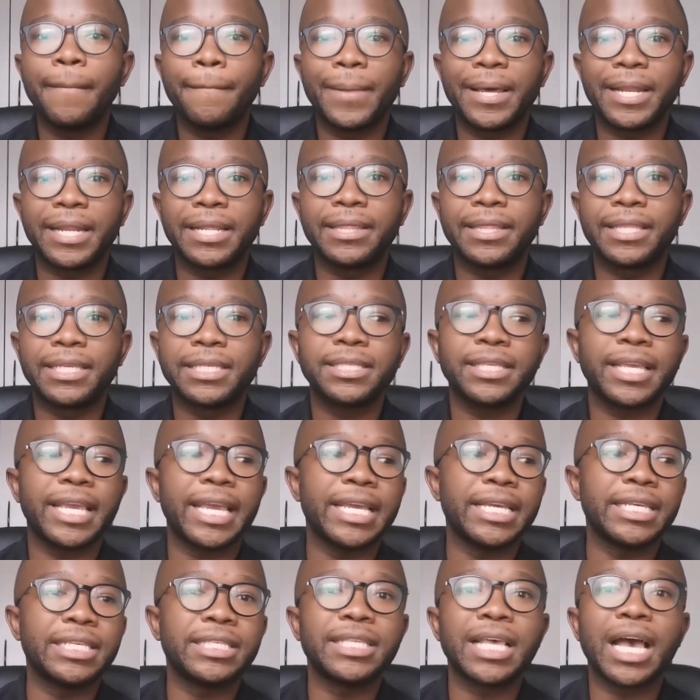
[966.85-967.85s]
but in this
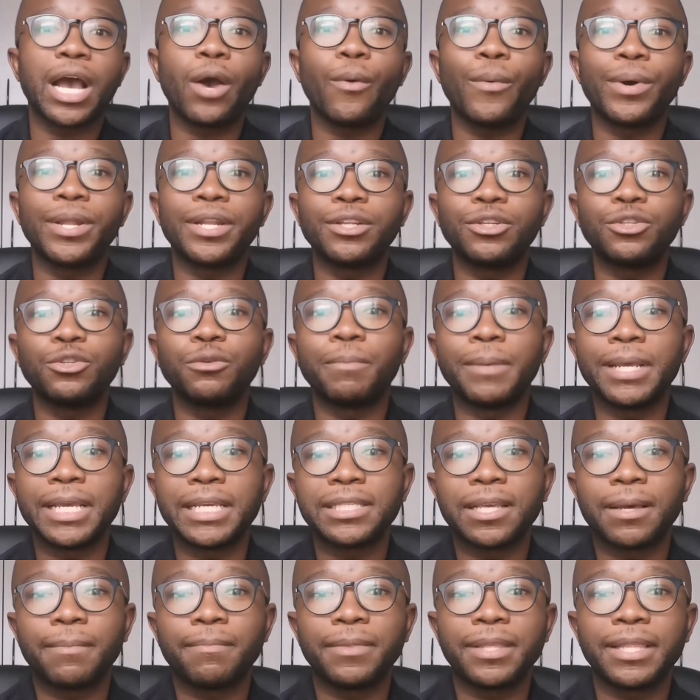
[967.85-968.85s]
case, I wanted to make
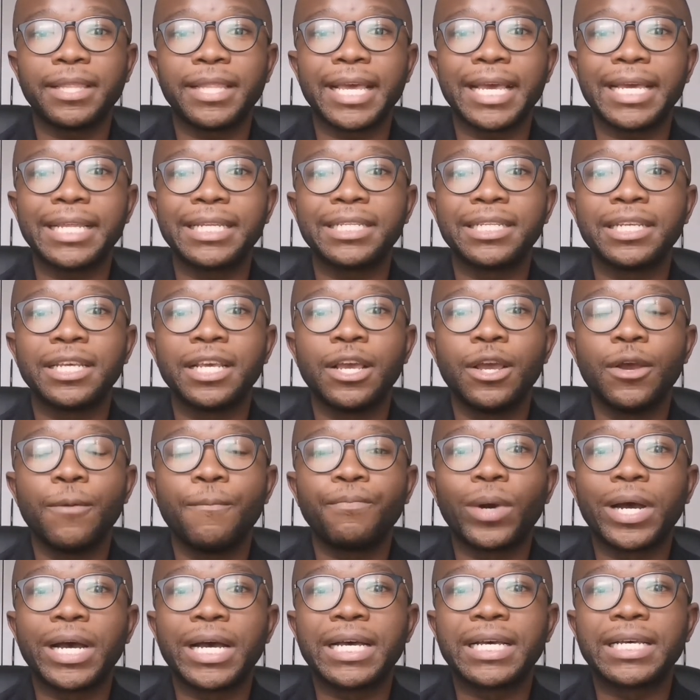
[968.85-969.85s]
something that
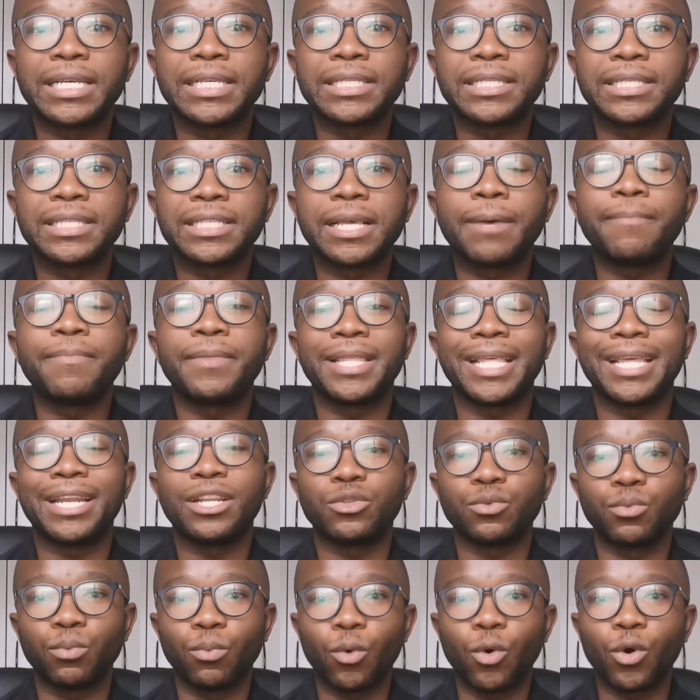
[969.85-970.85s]

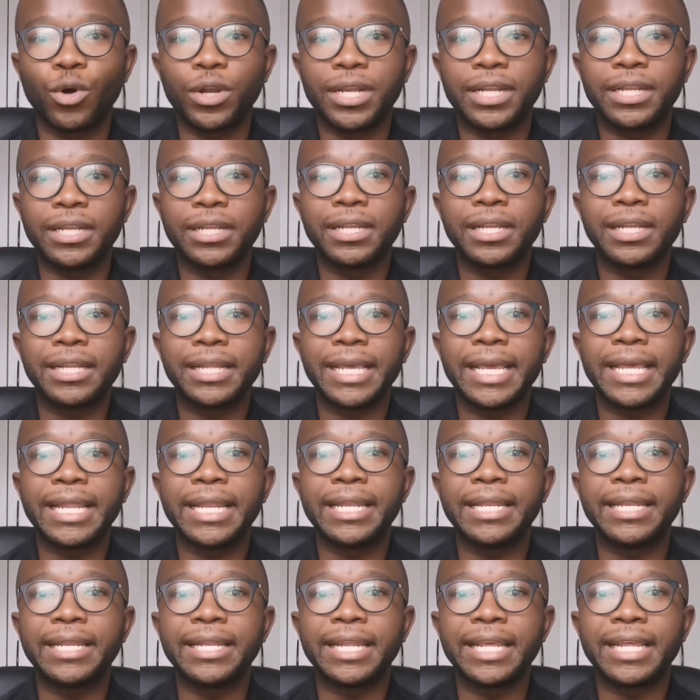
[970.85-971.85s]
is worn
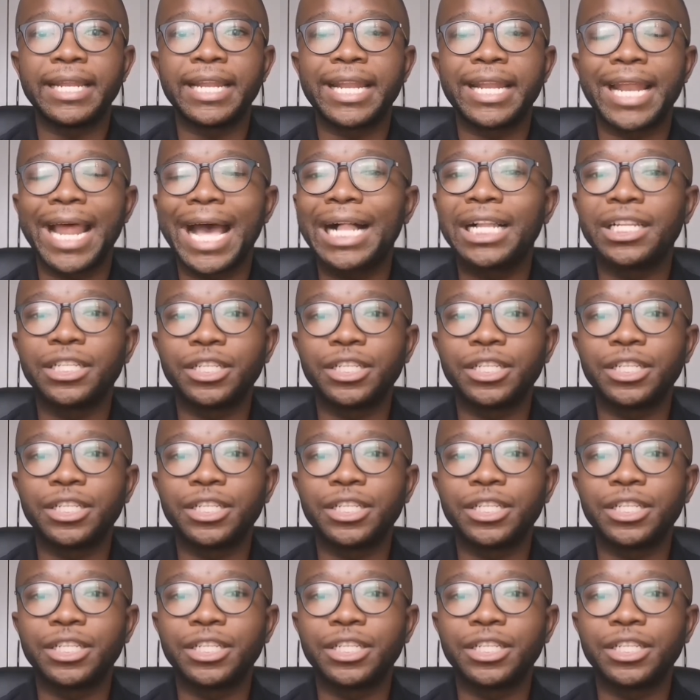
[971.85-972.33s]
in an